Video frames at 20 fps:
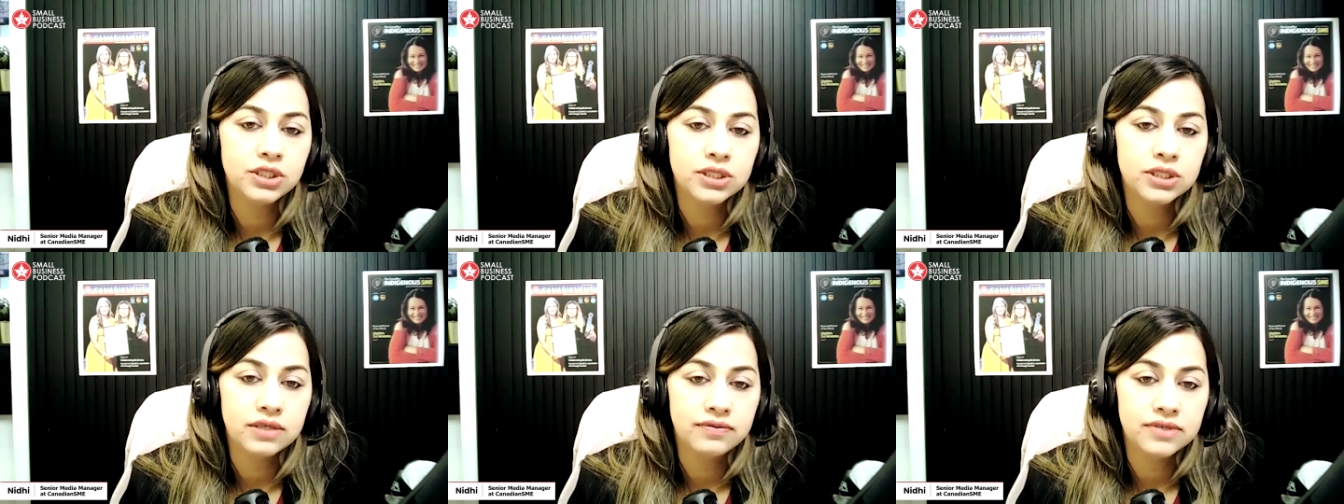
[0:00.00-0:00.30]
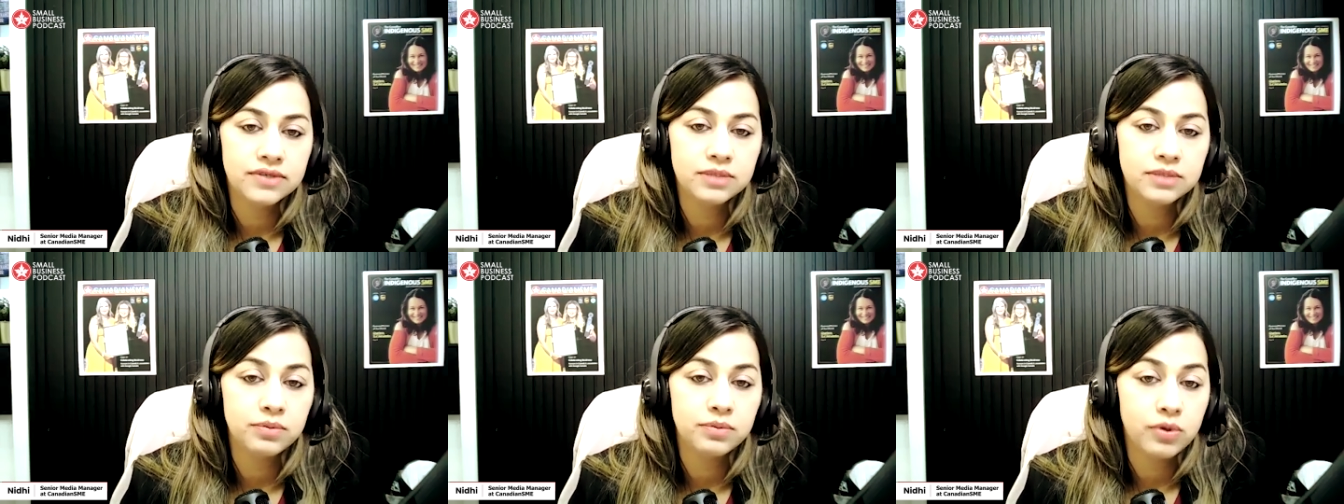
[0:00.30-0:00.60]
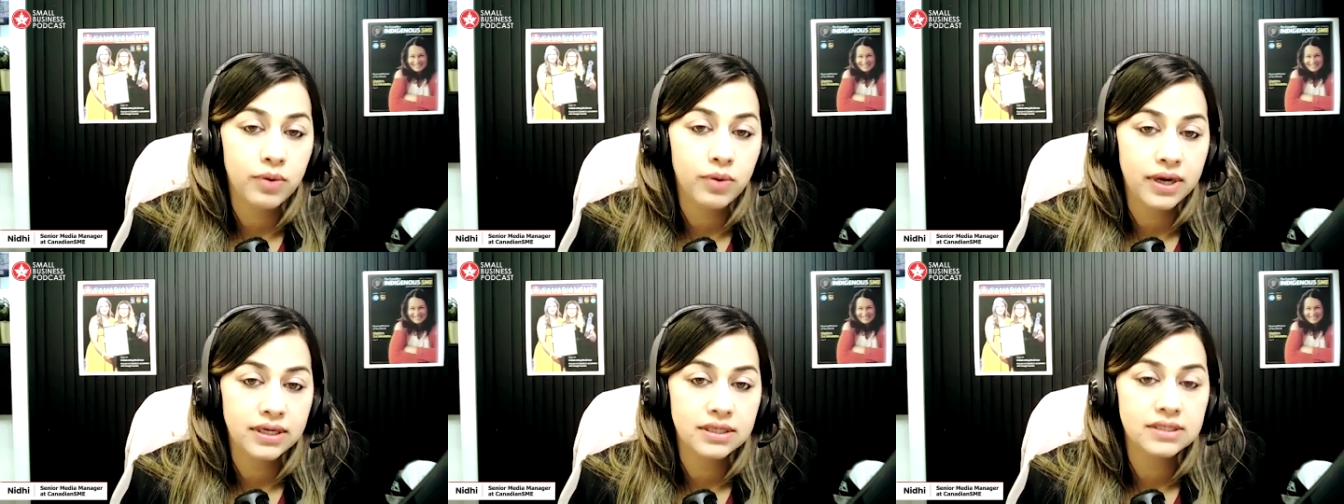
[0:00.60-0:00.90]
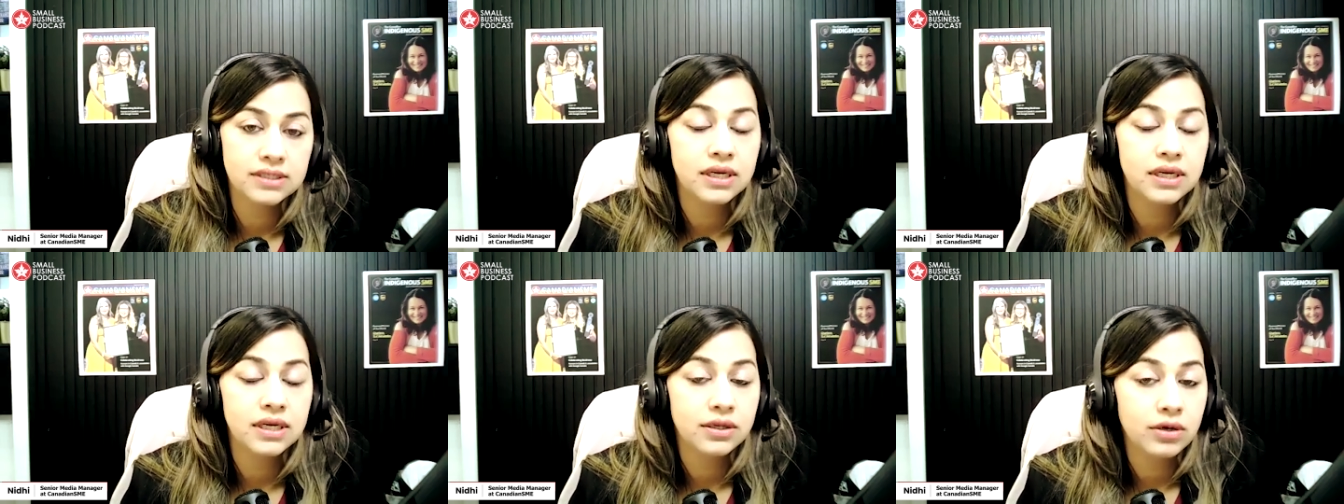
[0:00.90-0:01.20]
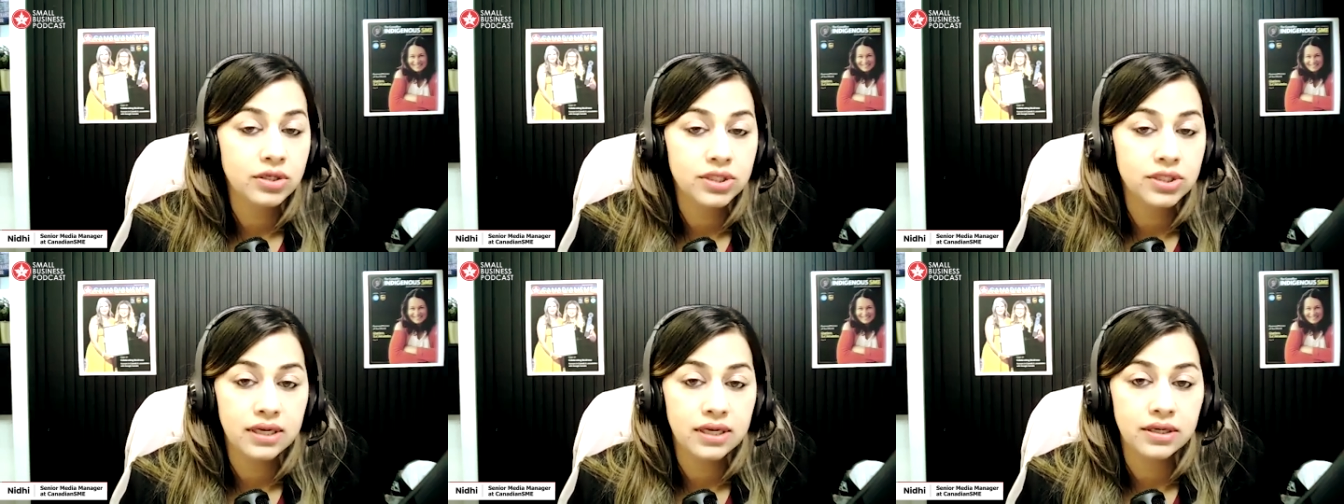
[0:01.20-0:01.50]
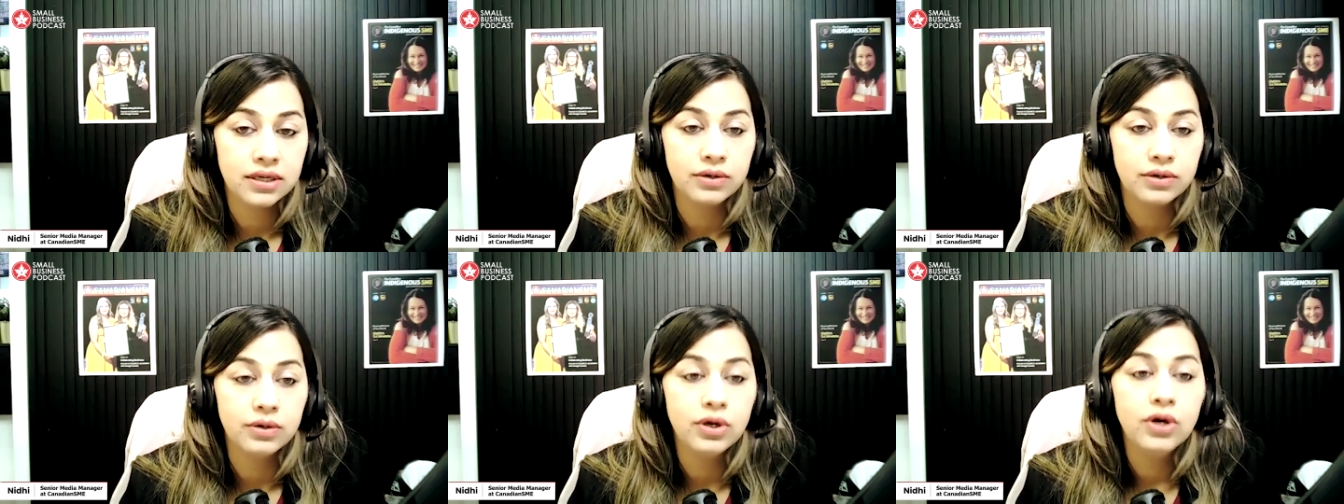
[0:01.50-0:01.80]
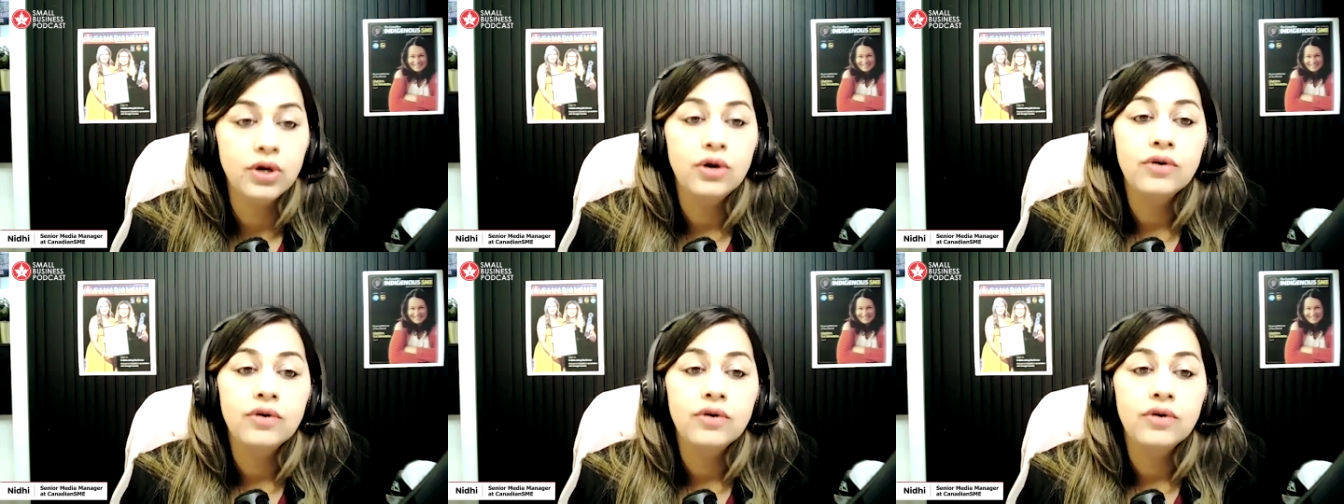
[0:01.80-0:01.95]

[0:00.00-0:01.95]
service providers in Ontario,